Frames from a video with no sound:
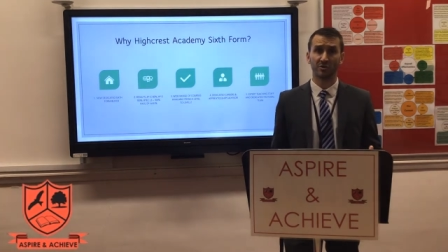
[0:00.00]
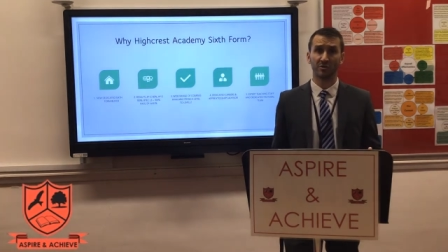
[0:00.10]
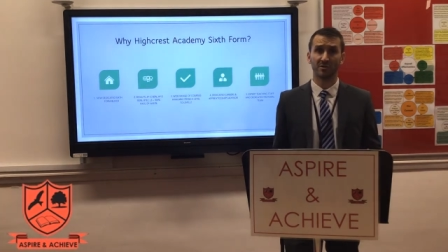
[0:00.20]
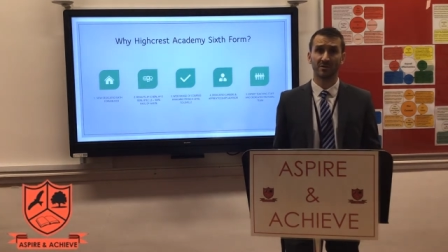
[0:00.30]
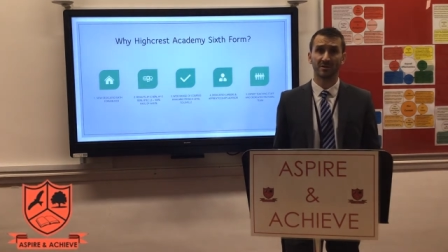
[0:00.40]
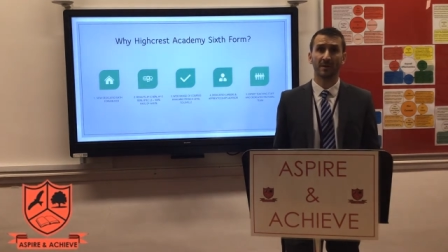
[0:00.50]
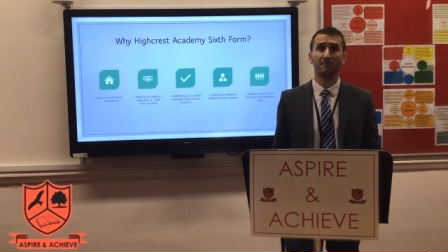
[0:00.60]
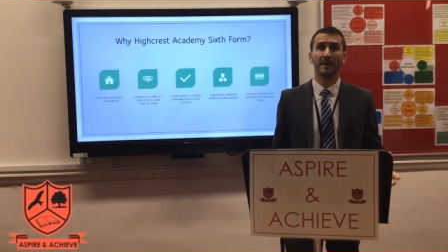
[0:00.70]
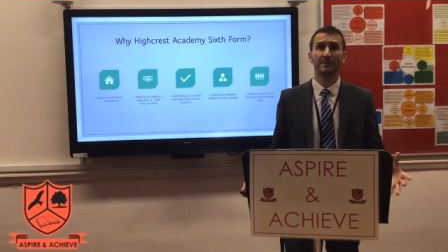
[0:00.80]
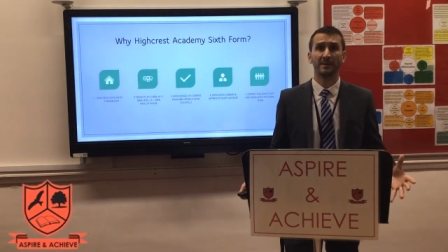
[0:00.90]
students that
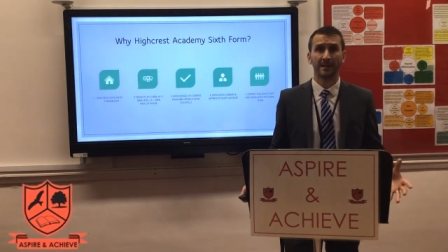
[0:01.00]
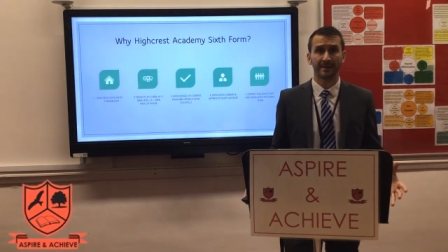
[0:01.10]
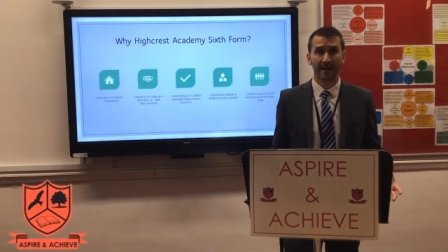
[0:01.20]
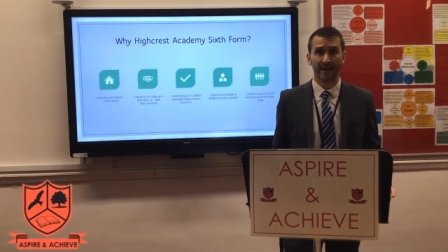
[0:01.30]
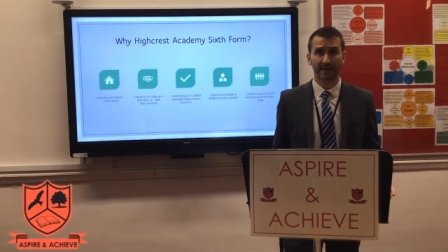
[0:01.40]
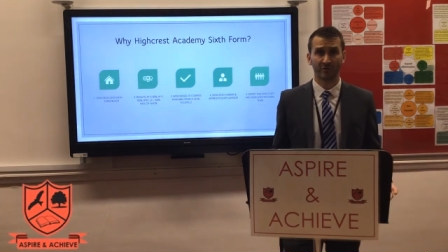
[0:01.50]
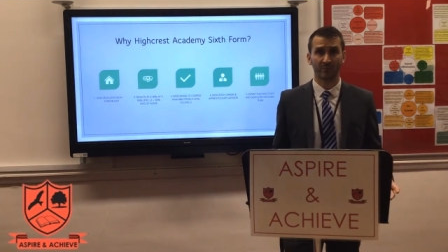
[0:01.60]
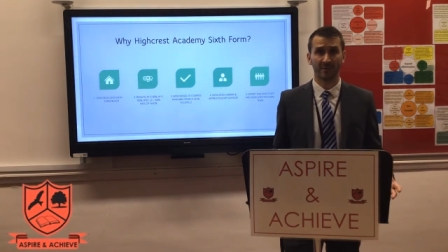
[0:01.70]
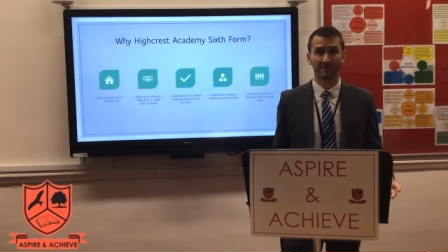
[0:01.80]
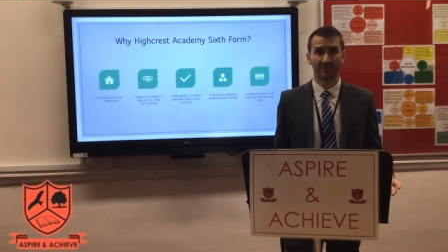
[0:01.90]
maybe need that extra
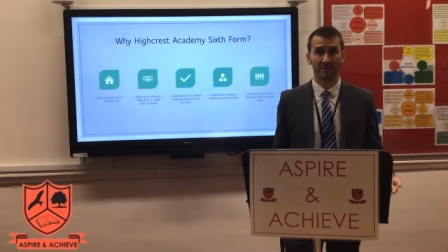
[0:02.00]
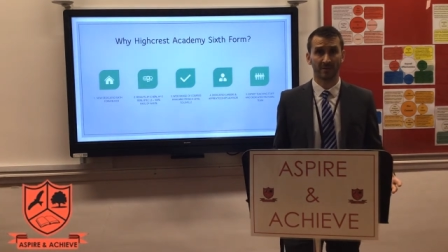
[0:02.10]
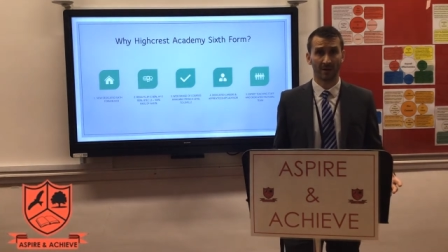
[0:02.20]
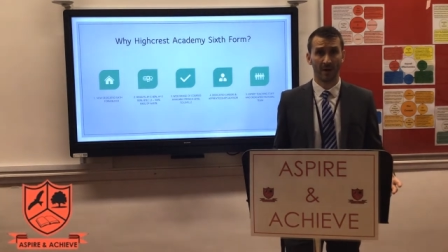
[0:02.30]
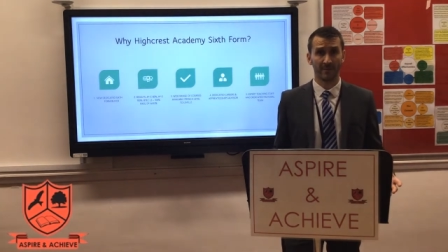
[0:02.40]
bit of time,